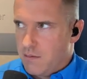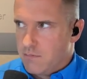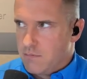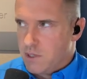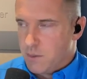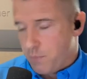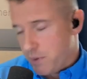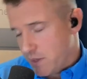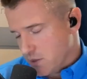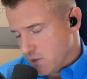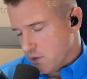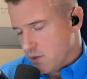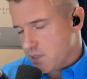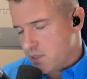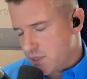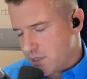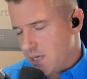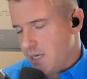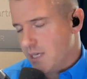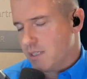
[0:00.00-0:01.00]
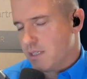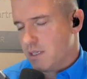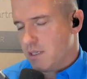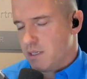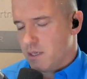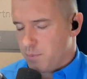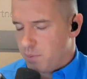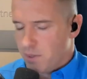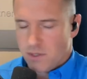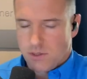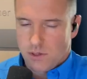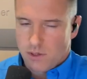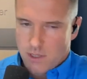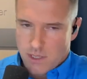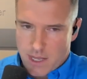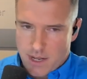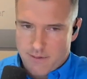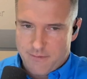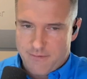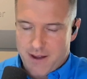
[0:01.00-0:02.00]
Depends on season, depends on a
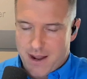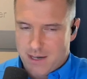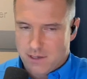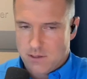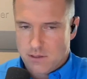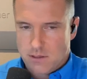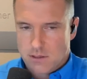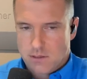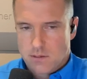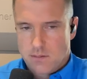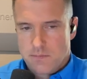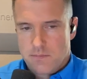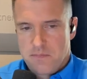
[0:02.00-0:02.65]
lot of factors.